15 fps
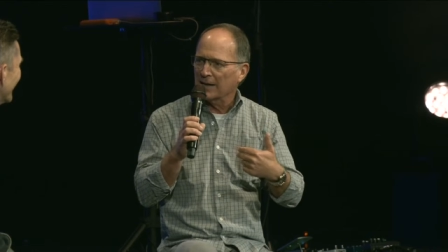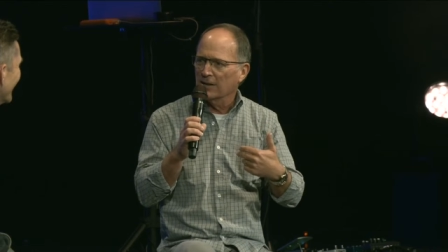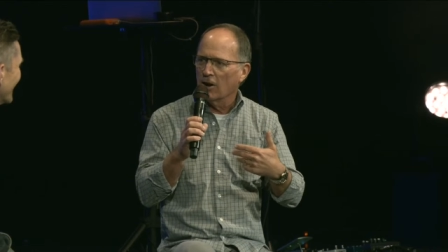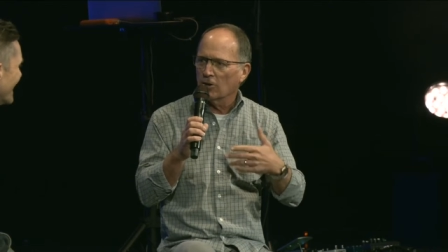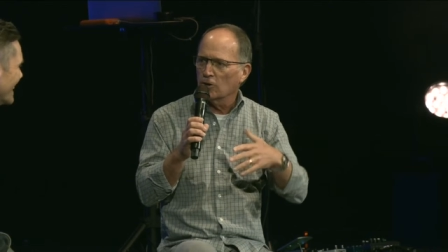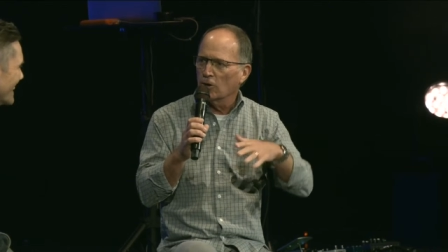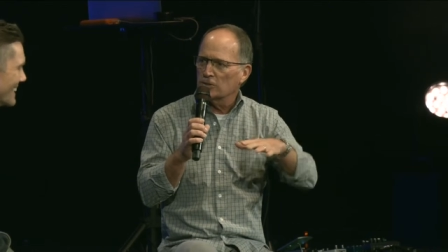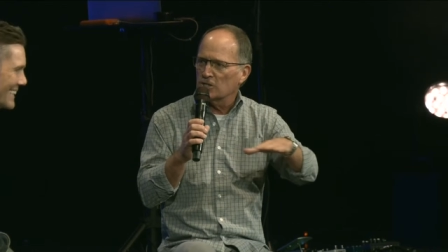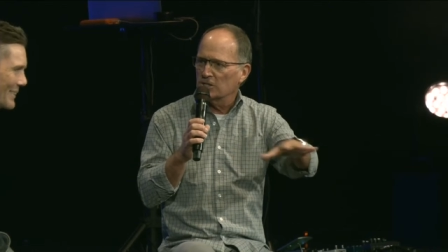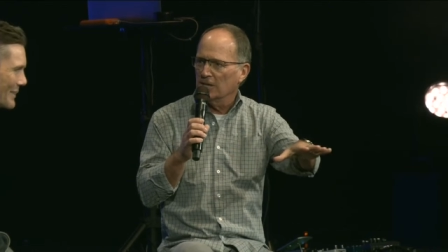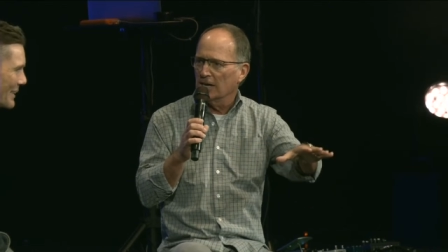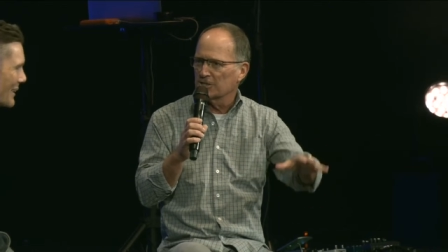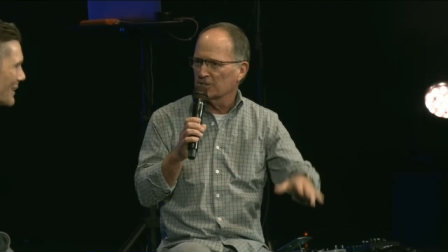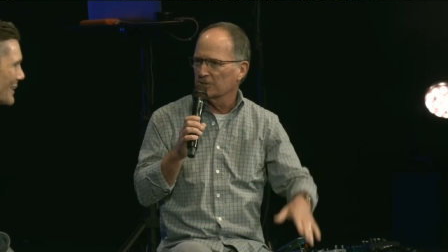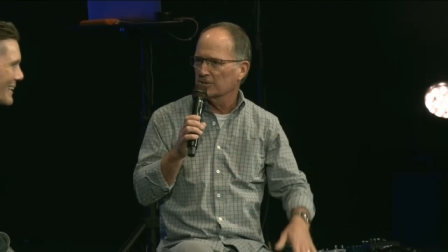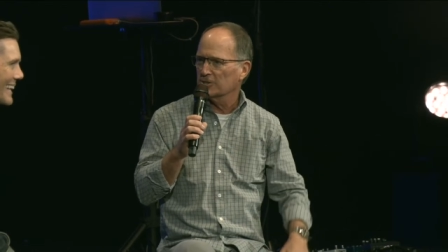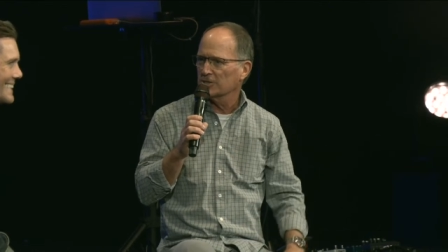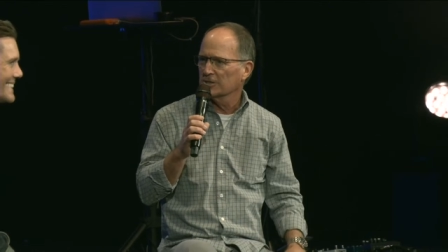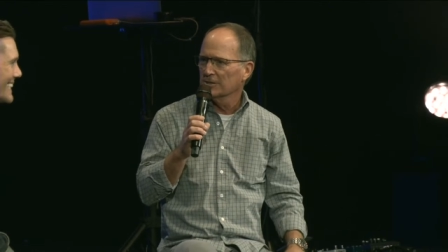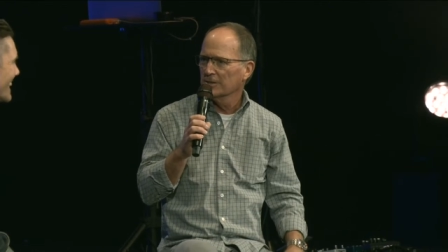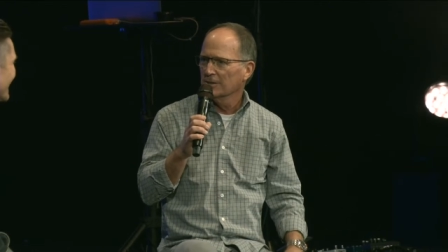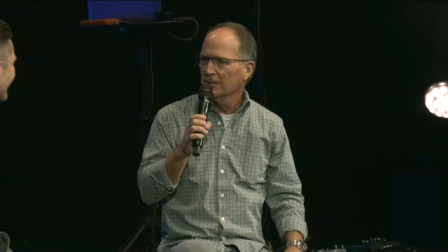and I'll coach the ushers.
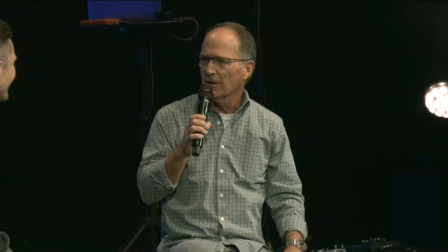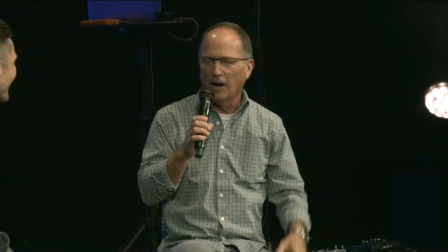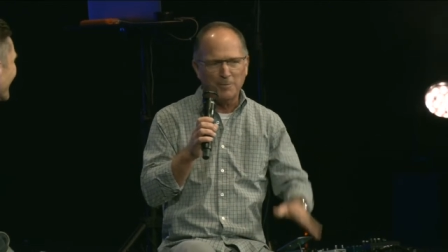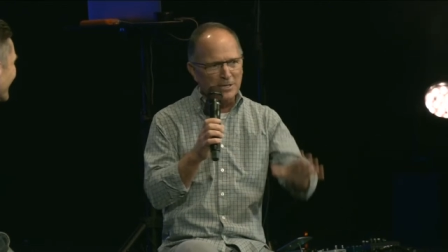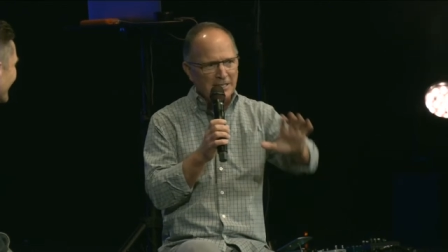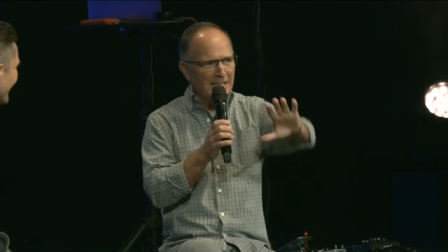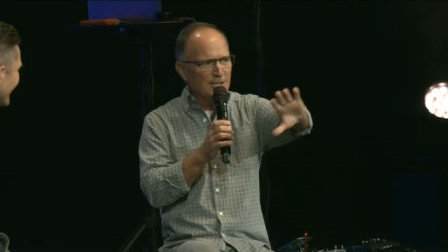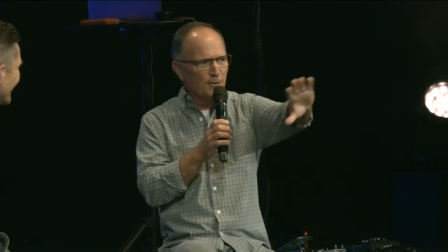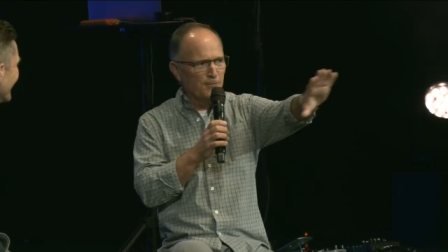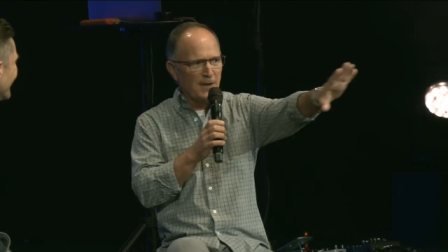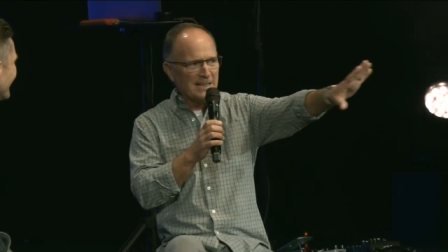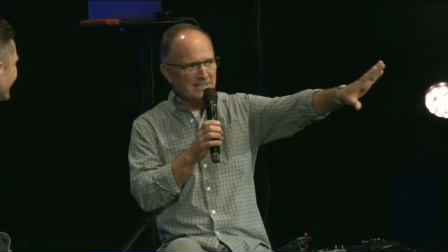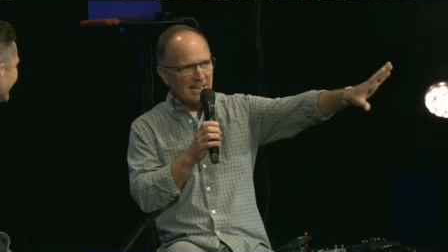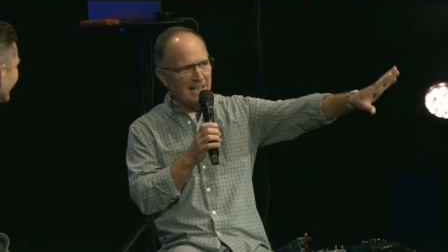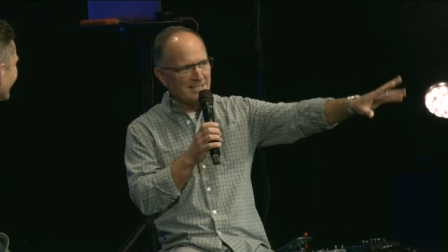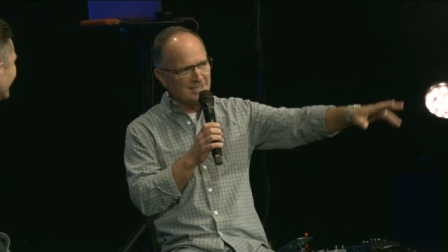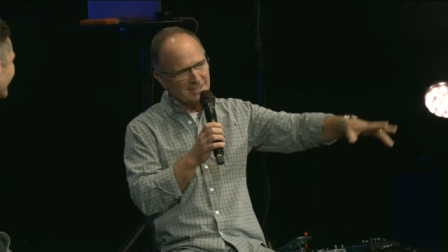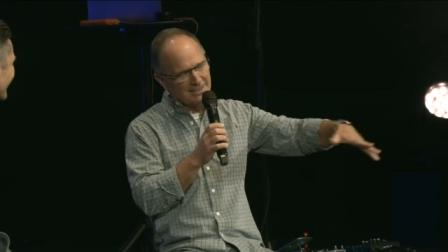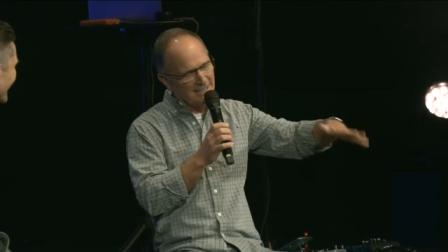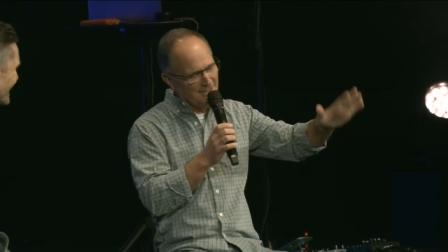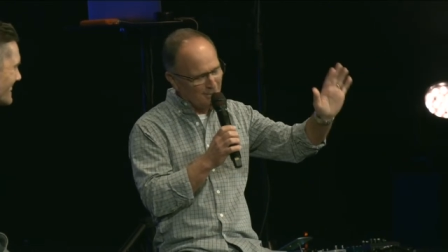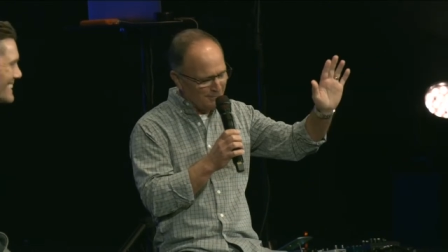I mean, they do fantastic.
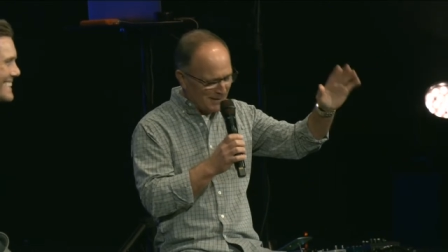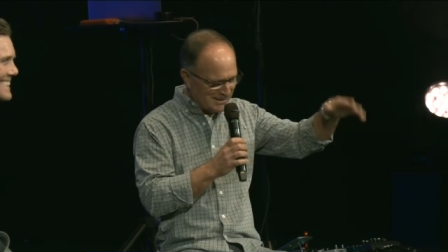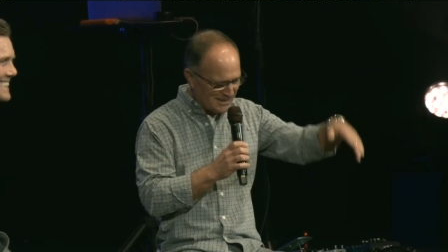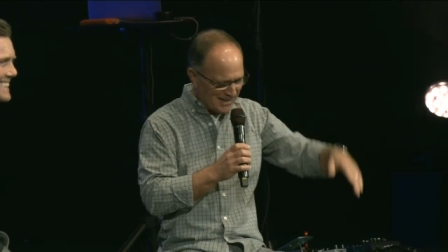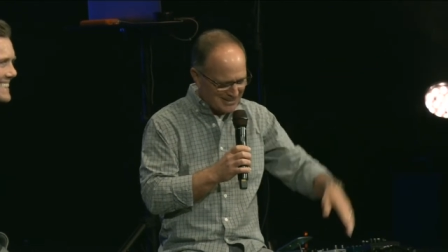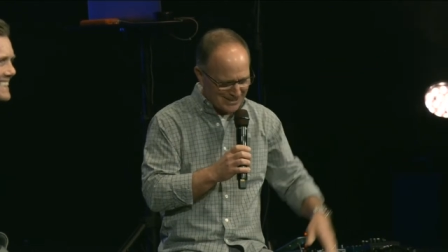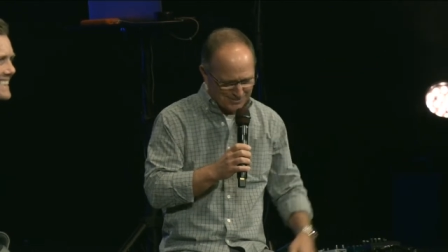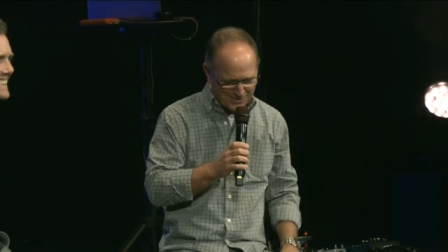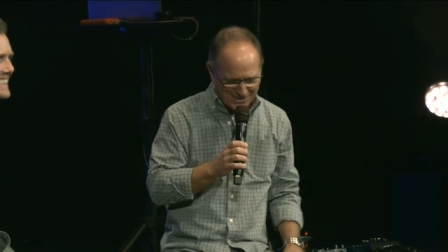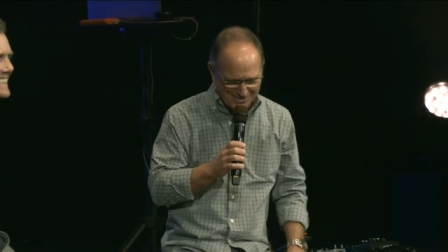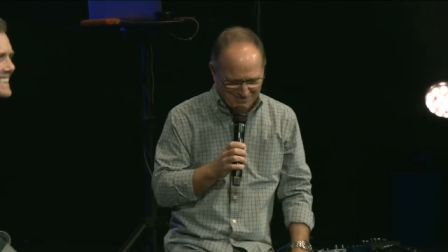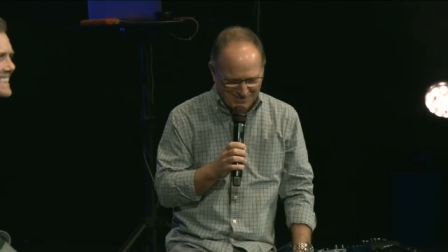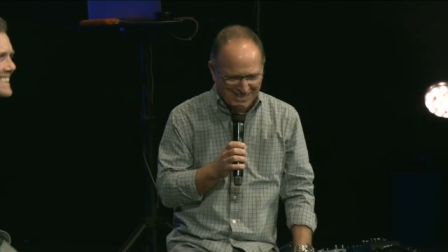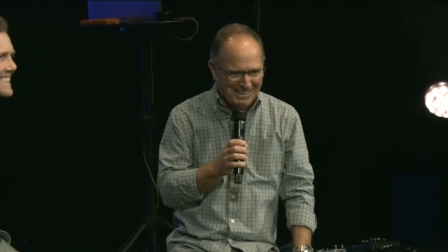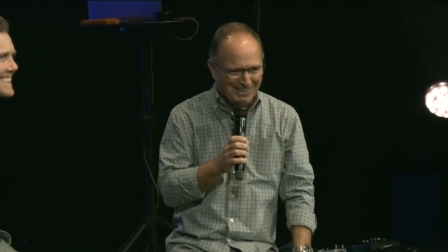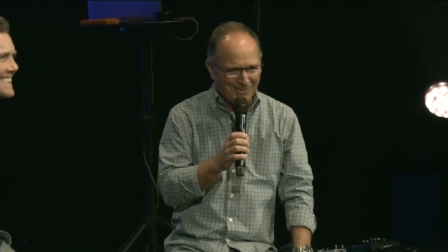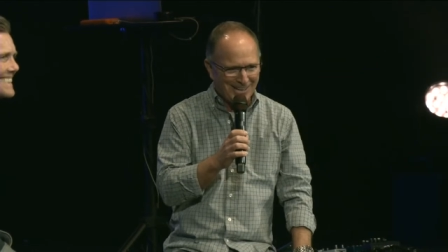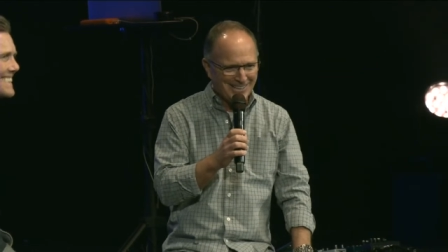They do fantastic. But anyway,